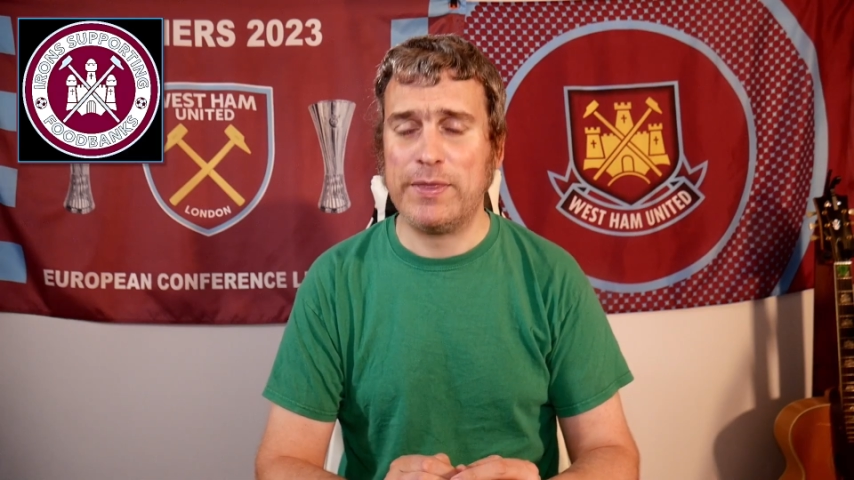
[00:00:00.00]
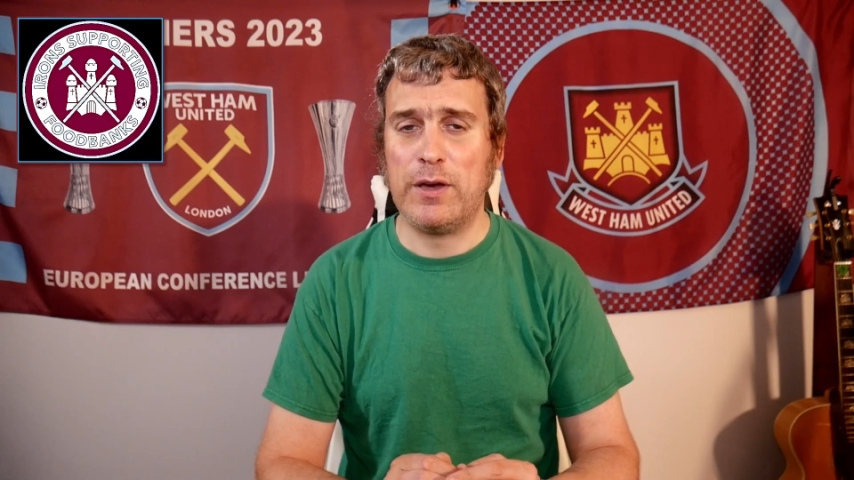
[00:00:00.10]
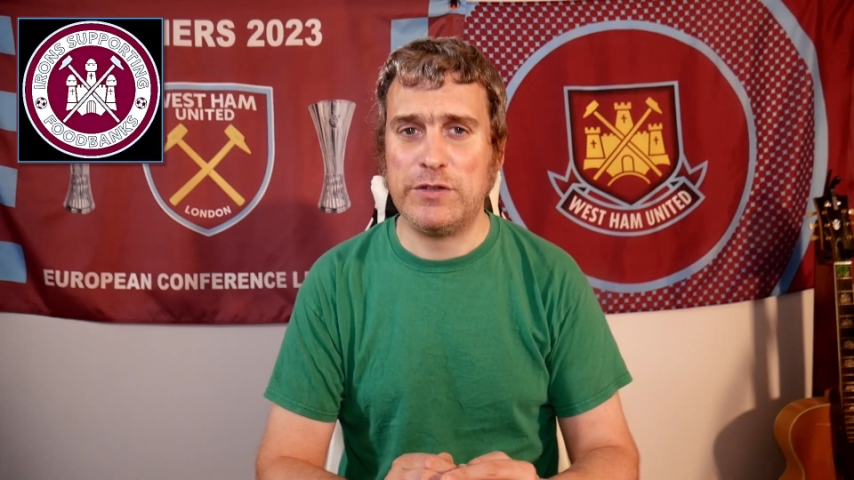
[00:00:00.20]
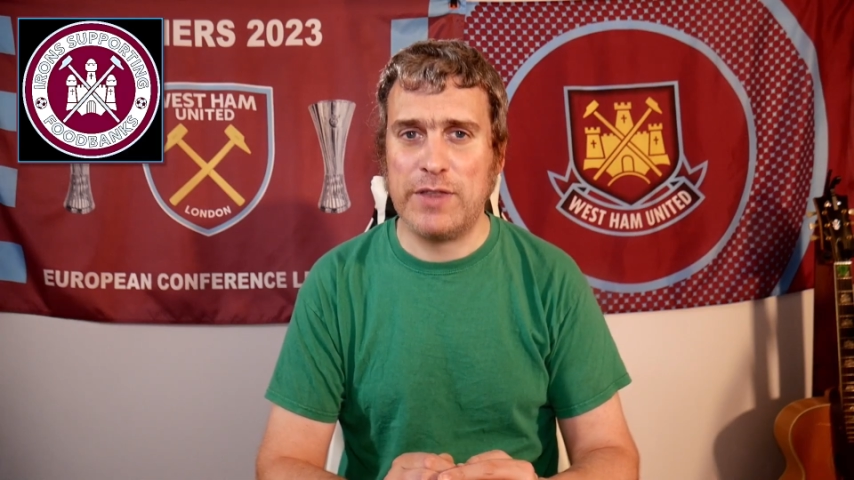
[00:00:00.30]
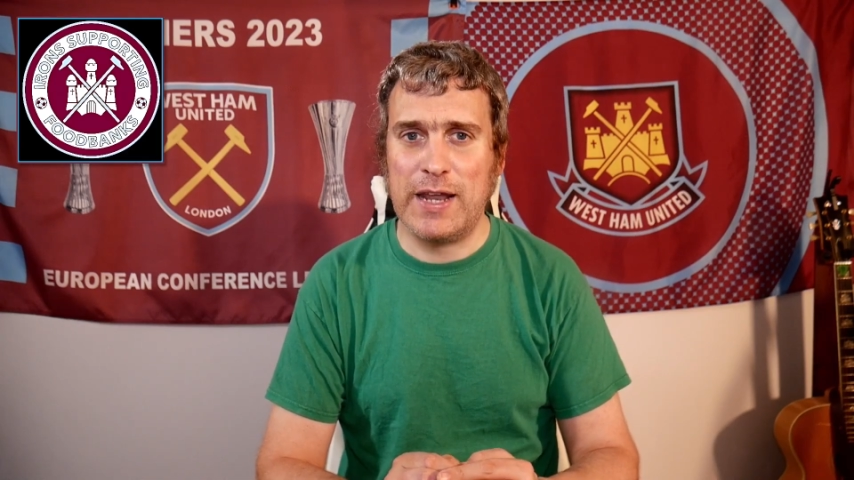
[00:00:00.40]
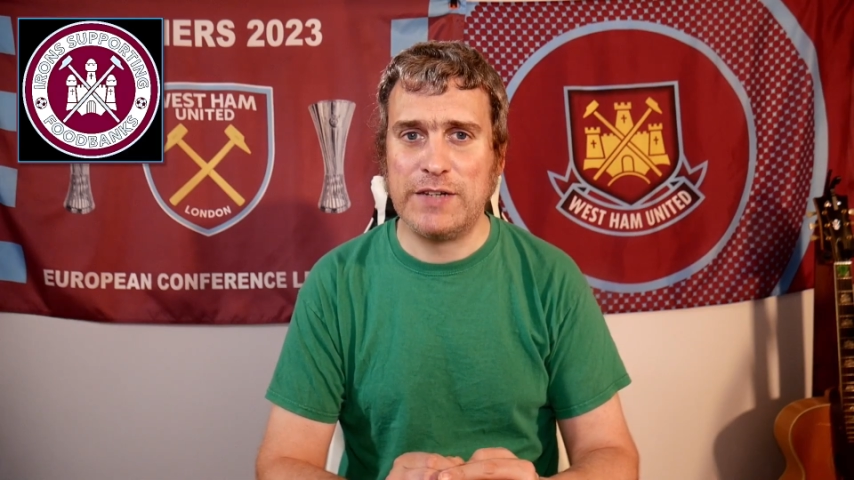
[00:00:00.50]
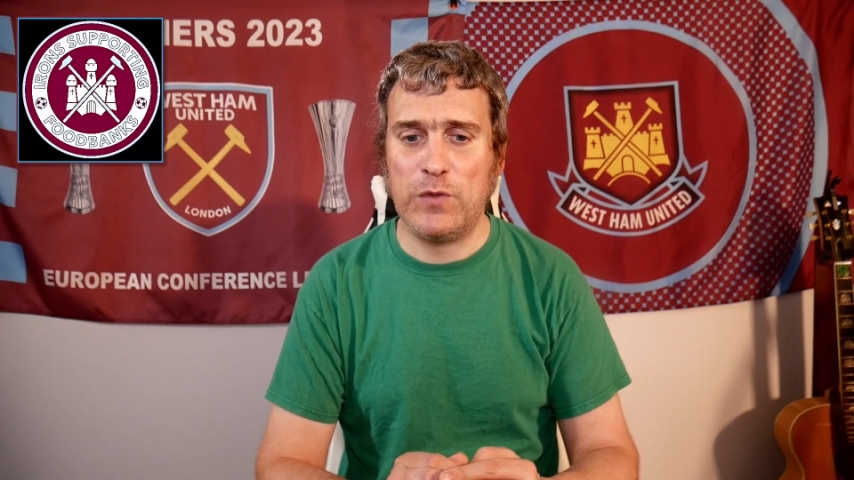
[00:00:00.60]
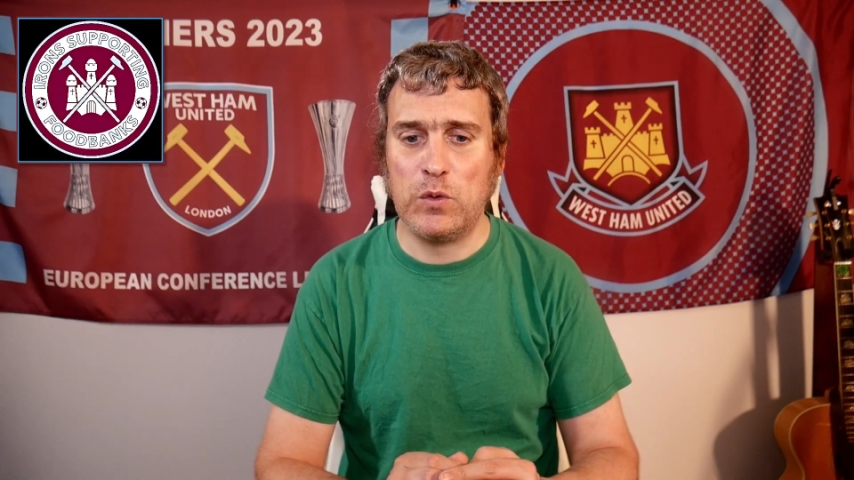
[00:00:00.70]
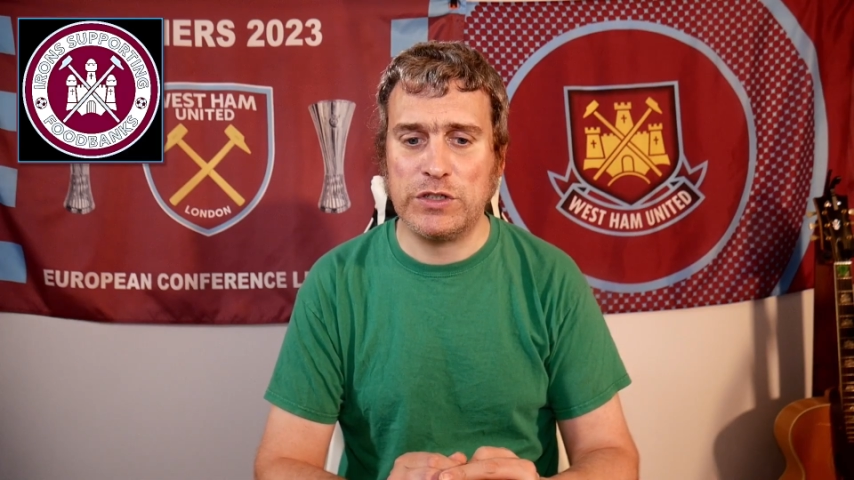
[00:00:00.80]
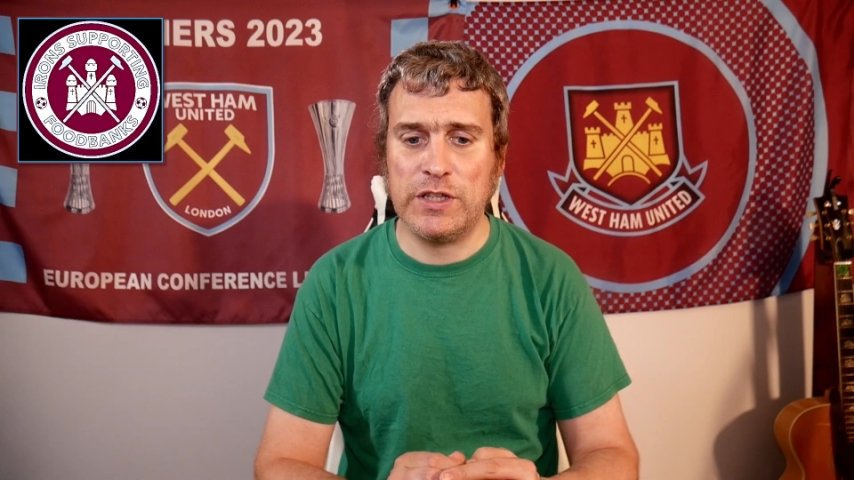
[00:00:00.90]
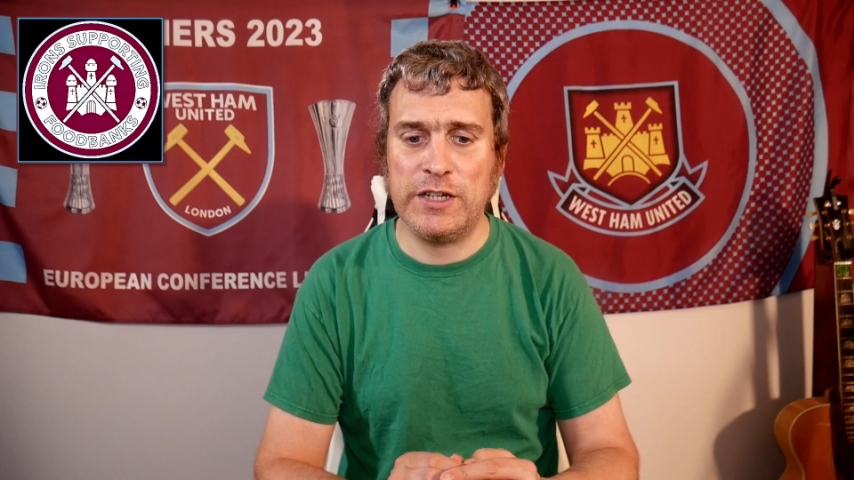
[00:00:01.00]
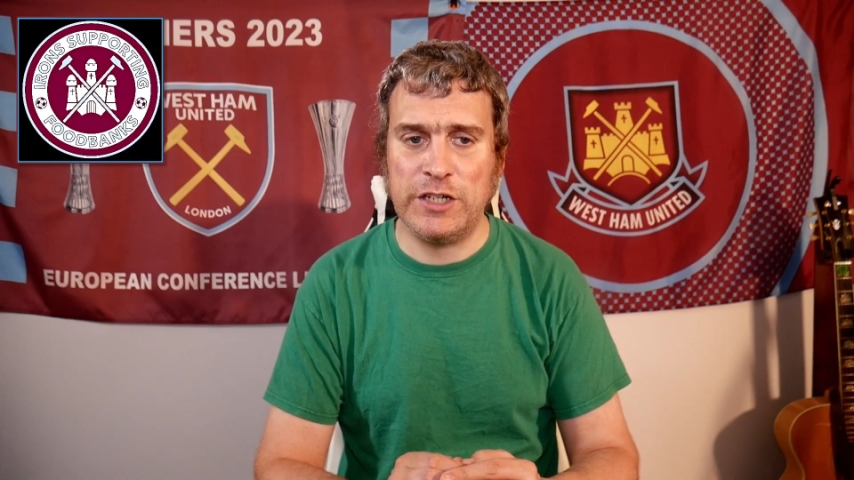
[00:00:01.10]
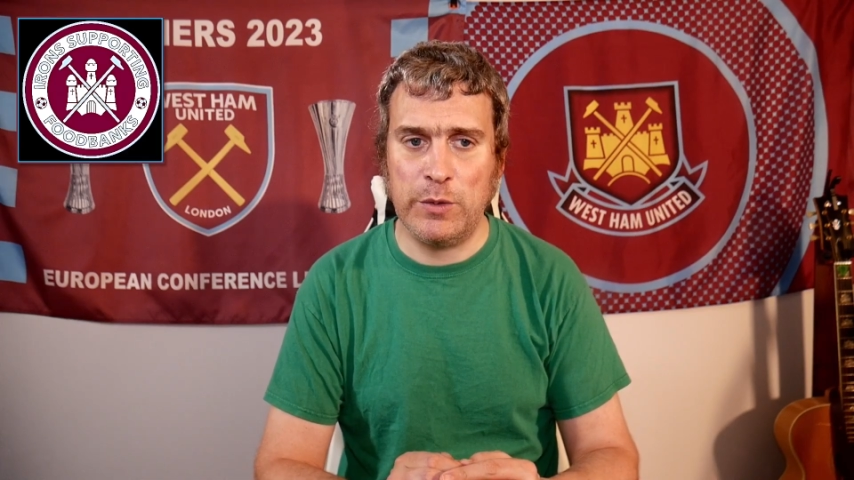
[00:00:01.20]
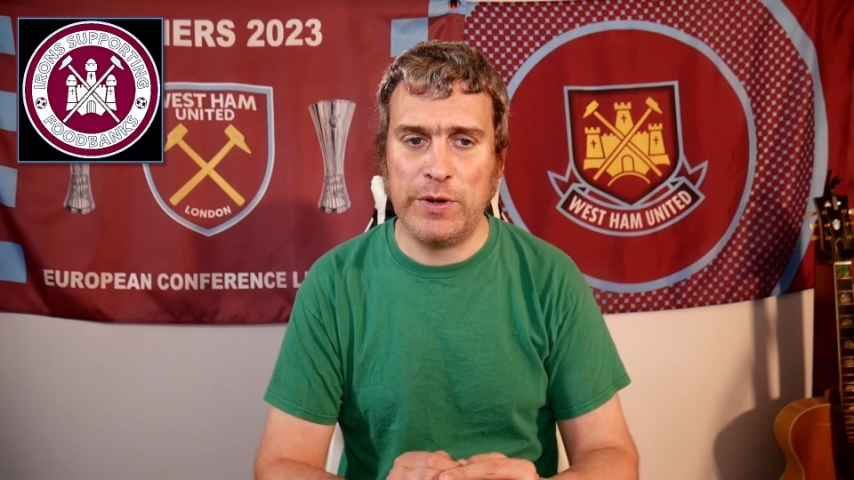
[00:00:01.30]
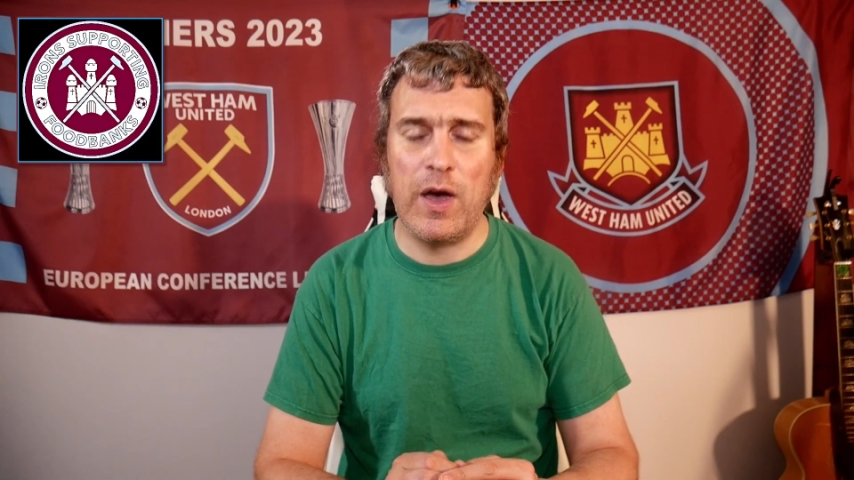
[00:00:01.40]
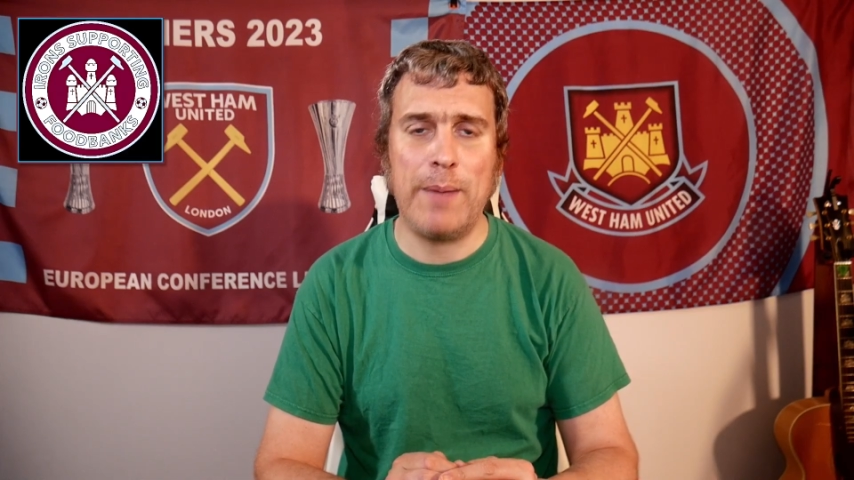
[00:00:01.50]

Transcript: those the less fortunate than you and I.